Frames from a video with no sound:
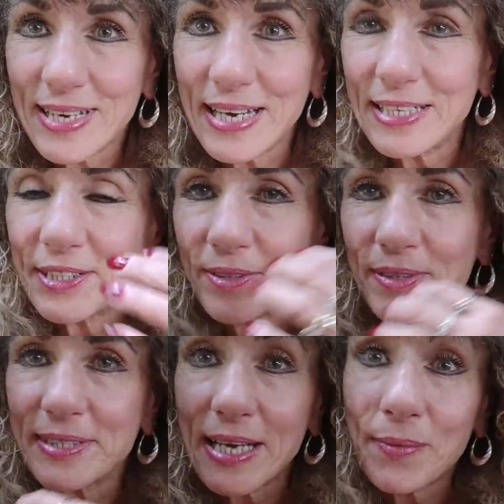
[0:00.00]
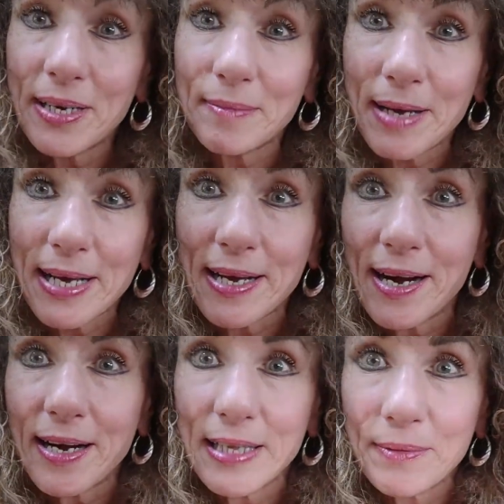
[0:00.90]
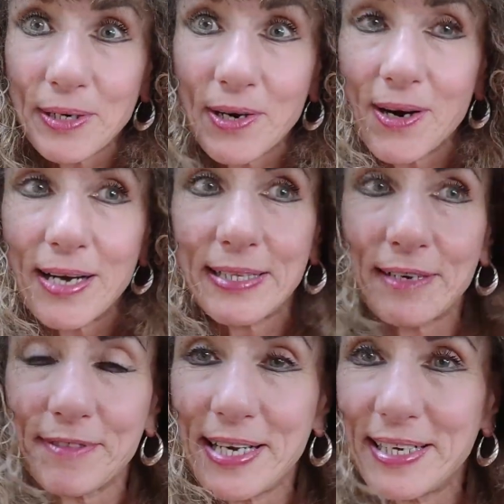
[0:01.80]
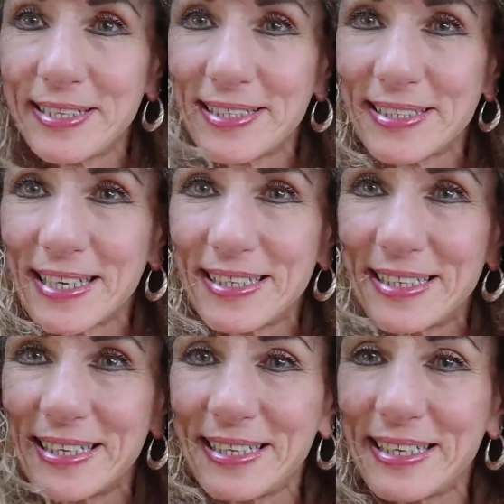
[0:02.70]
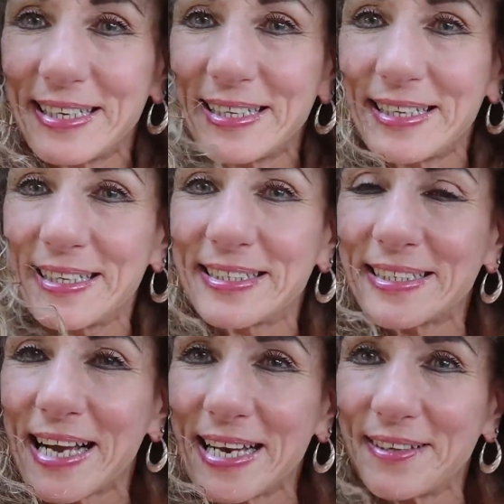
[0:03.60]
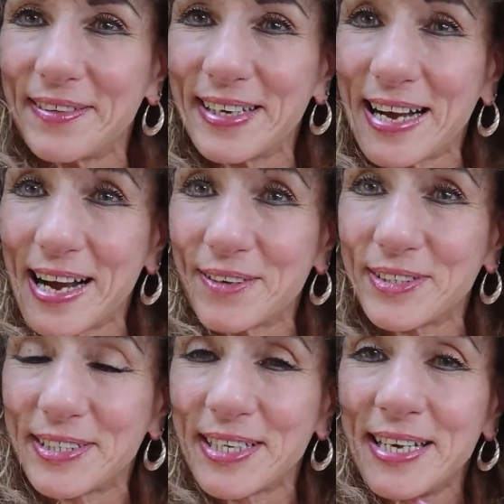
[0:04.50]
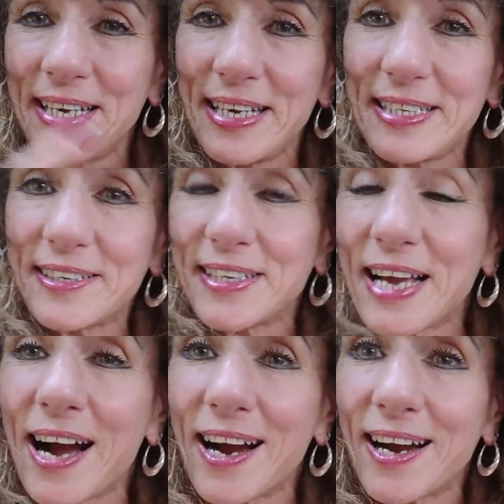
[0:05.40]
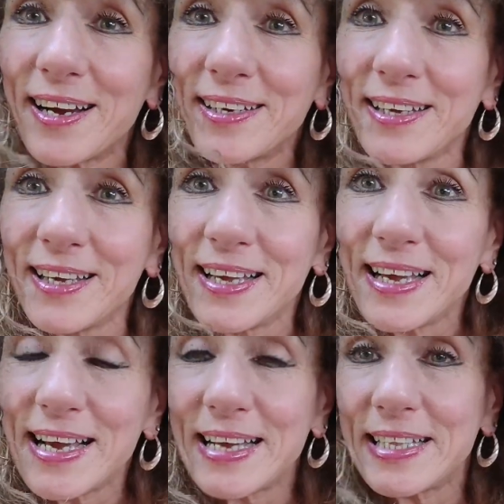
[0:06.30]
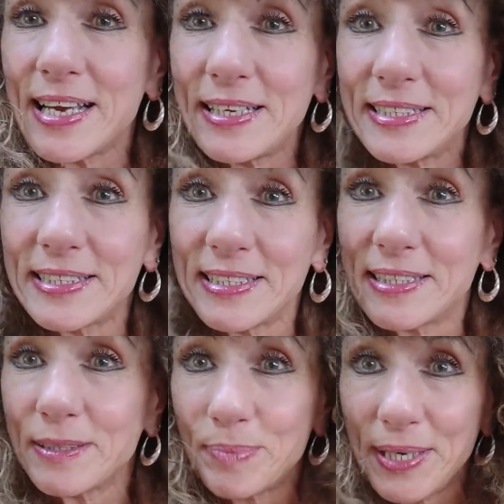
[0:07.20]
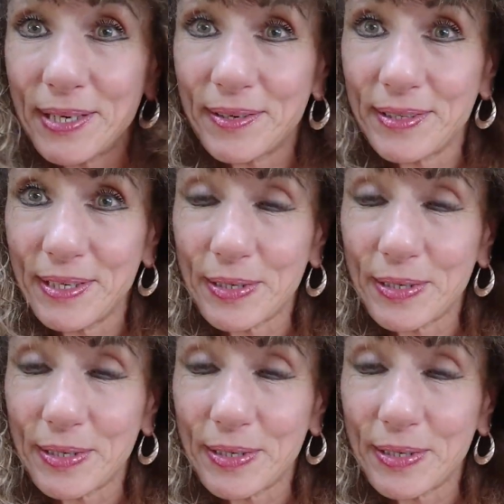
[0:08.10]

and as soon as I went in my car, they were gone. They ran in the side of their house, in their yard, and they just disappeared,